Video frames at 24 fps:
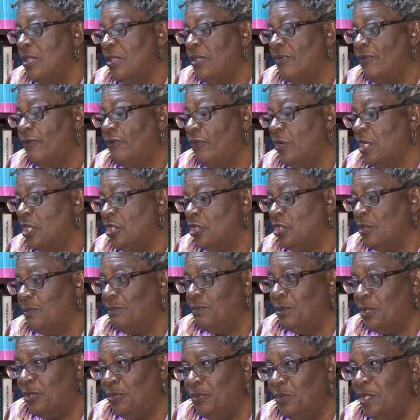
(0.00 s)
The
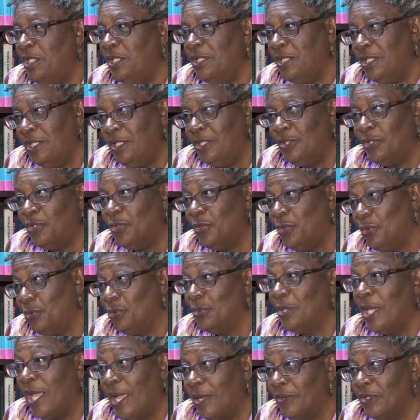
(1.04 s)
friendship between these
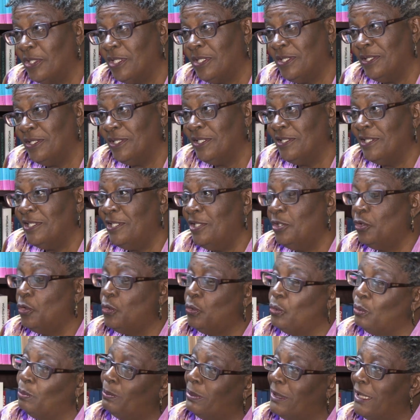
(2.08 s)
two characters, these
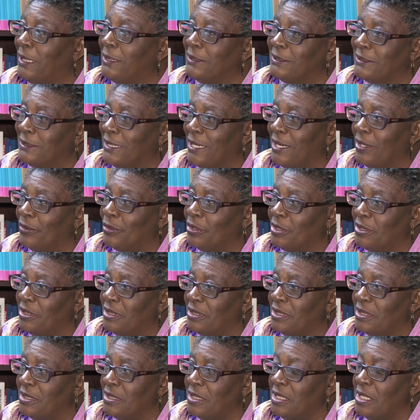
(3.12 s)
two plant
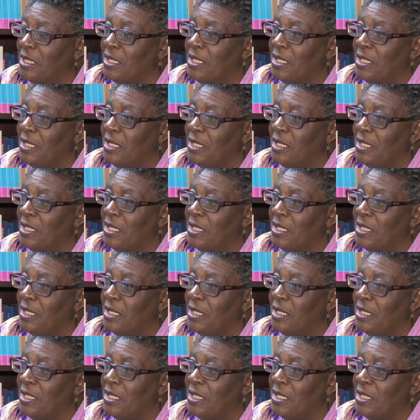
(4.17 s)
characters,